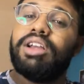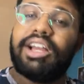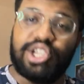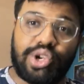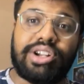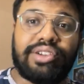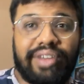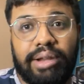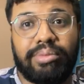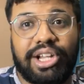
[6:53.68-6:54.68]
I enjoyed it
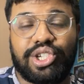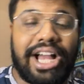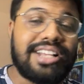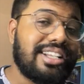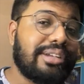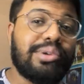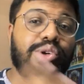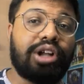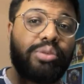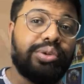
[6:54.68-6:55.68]
very much. Guys, let me know
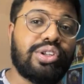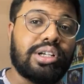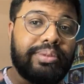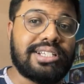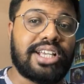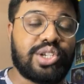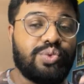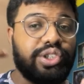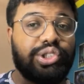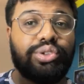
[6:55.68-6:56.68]
down below in the comment section,
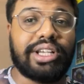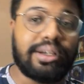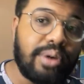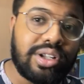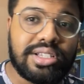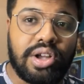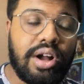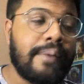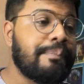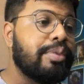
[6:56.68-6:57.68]
what did you think about the
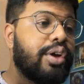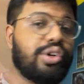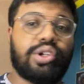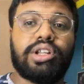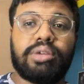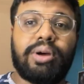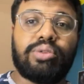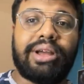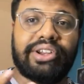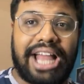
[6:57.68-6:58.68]
song? What did you think about
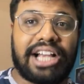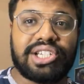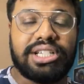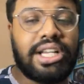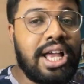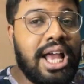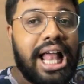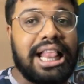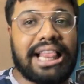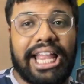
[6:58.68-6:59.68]
my reaction?
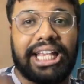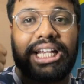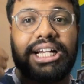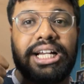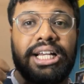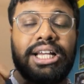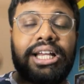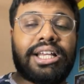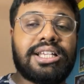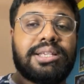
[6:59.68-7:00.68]
Like,
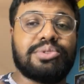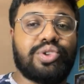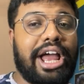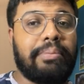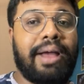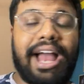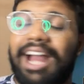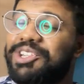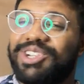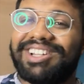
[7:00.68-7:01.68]
subscribe,
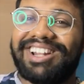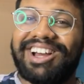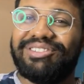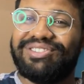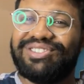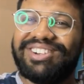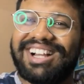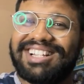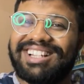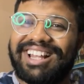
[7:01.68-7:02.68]
and share the love.
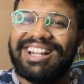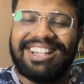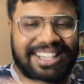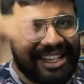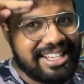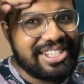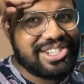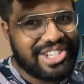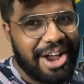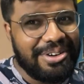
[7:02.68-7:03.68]
Until then,
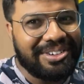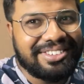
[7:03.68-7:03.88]
ciao.